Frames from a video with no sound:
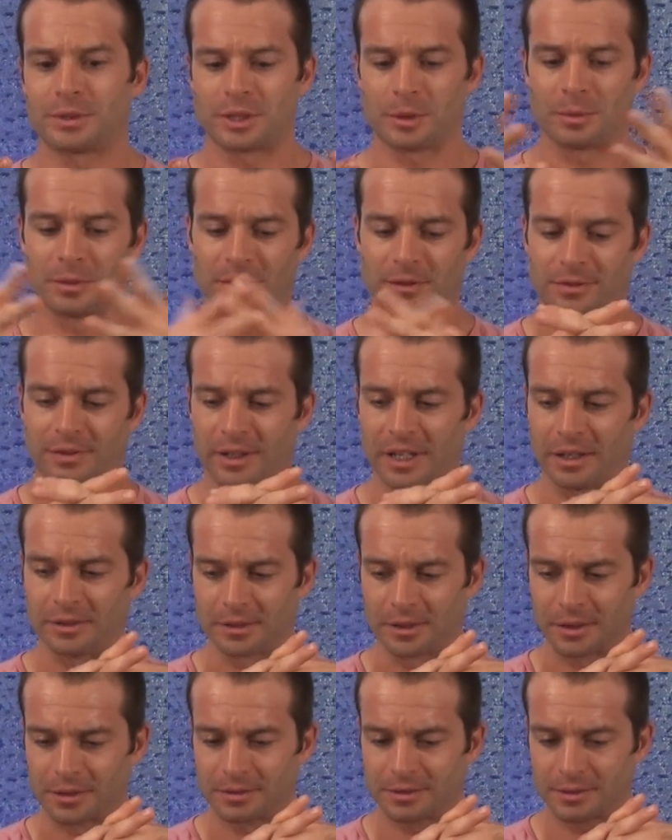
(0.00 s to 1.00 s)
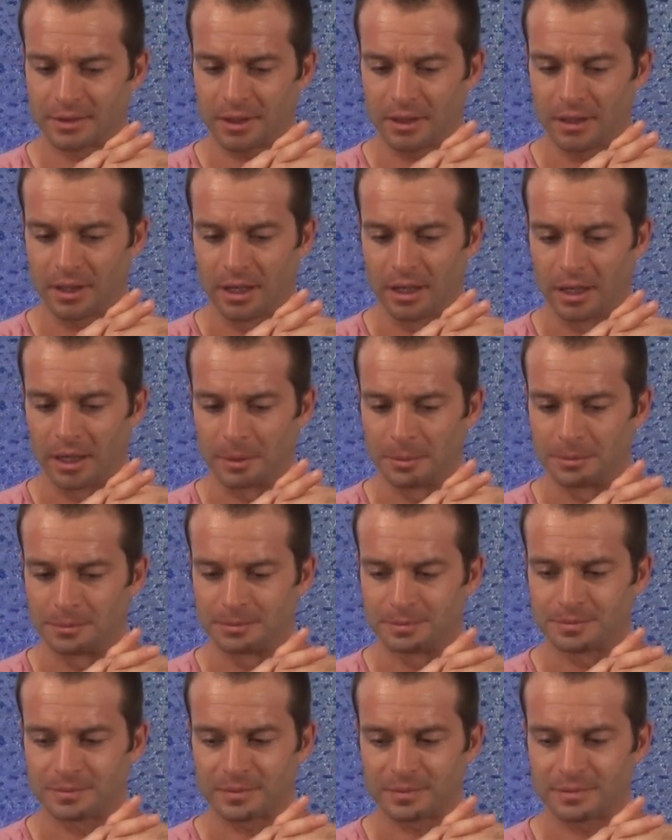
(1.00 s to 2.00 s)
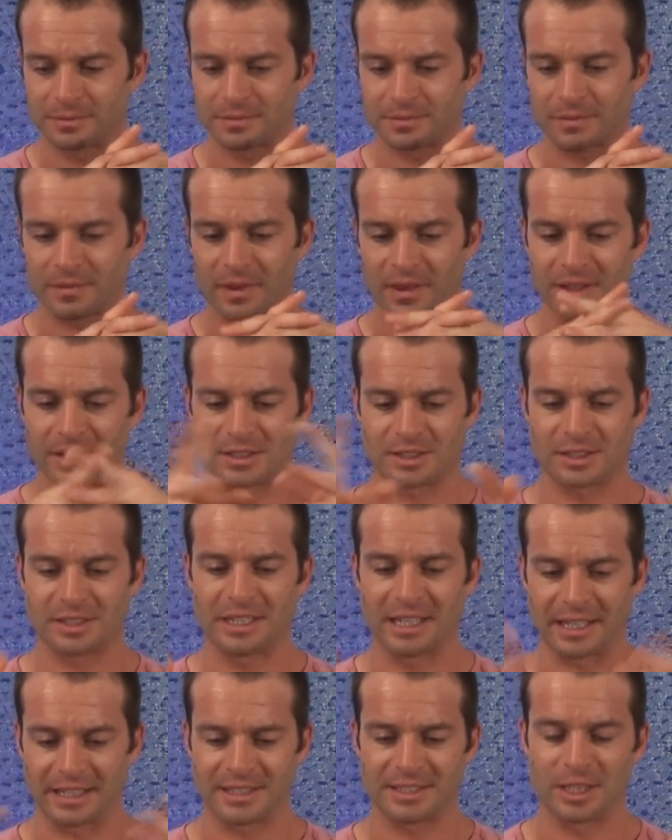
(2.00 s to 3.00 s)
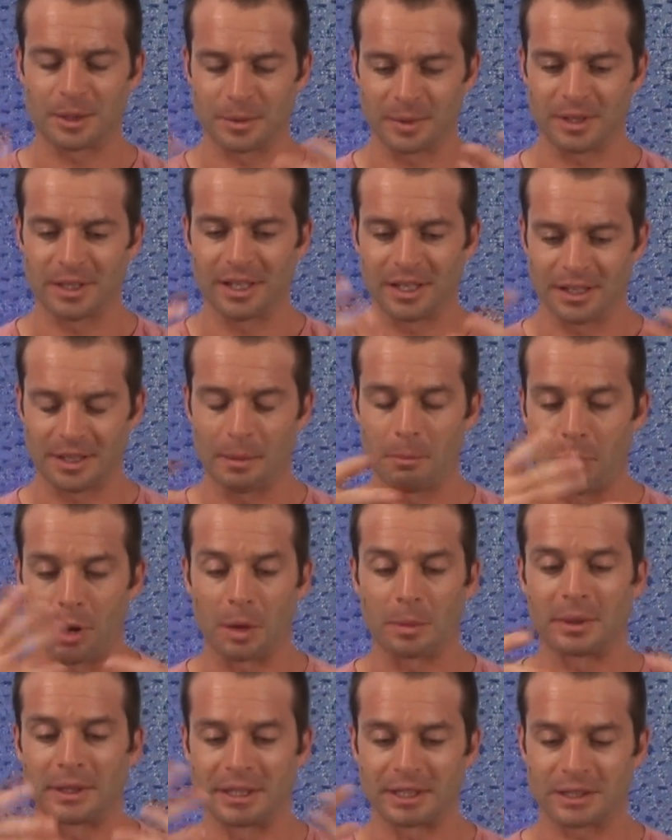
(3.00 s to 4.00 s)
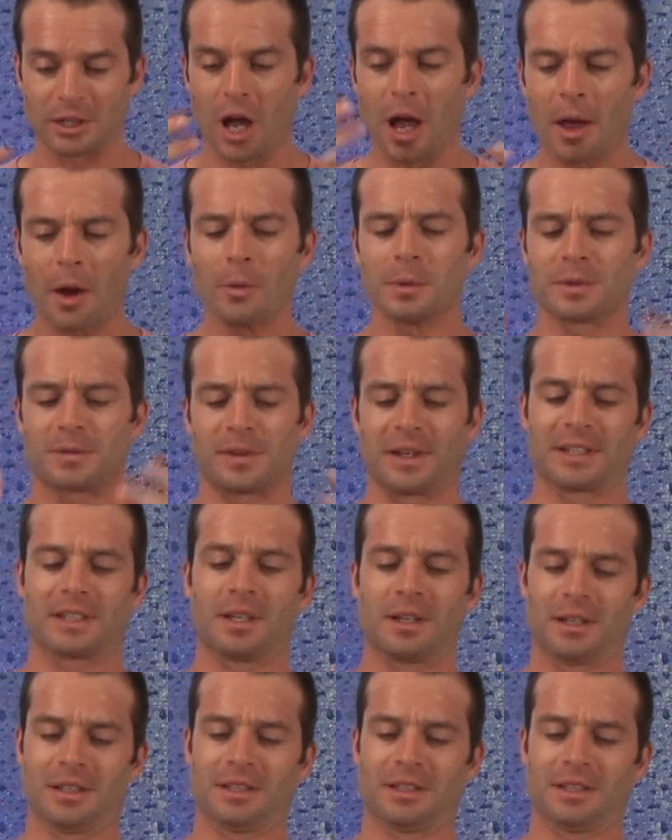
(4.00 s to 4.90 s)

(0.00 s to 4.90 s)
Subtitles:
some of the flavor. And get some of the bubbliness. I almost feel like